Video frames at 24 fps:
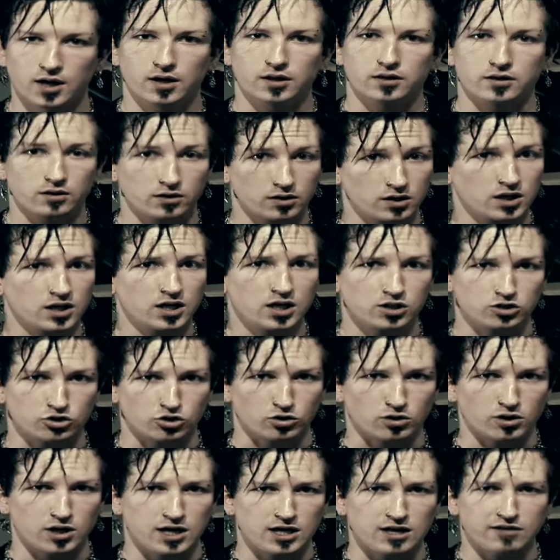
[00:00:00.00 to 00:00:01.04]
They're gonna get
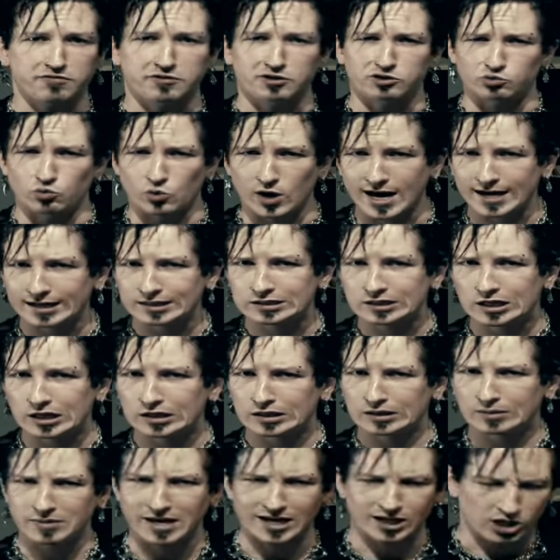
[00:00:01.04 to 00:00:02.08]
dirty. If there's wax on
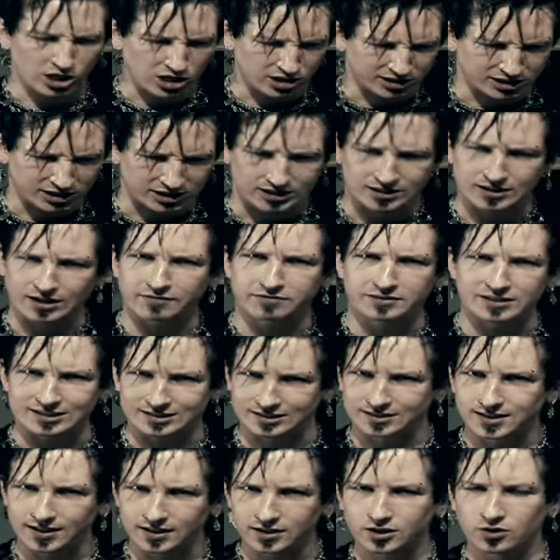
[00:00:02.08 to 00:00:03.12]
them, that causes stuff to
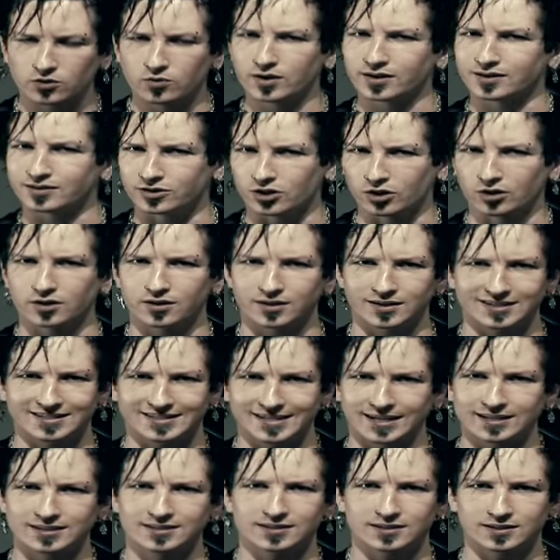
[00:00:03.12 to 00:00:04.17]
stick to it, dirt and
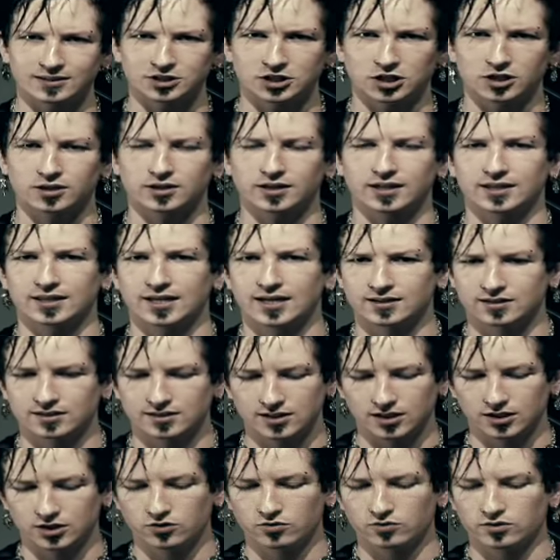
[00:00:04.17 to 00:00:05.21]
dust and junk like that
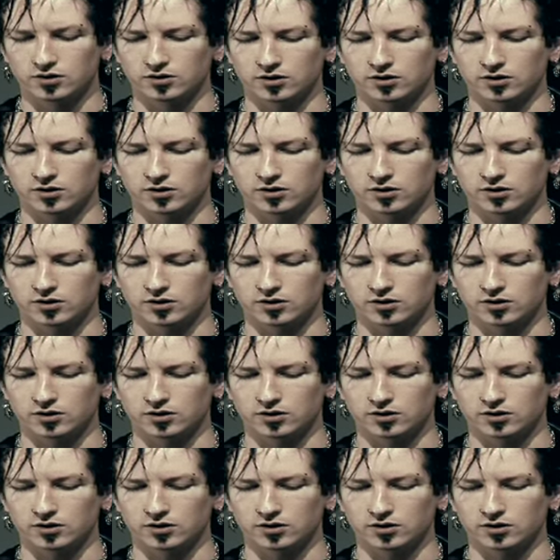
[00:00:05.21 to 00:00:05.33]
stick to it.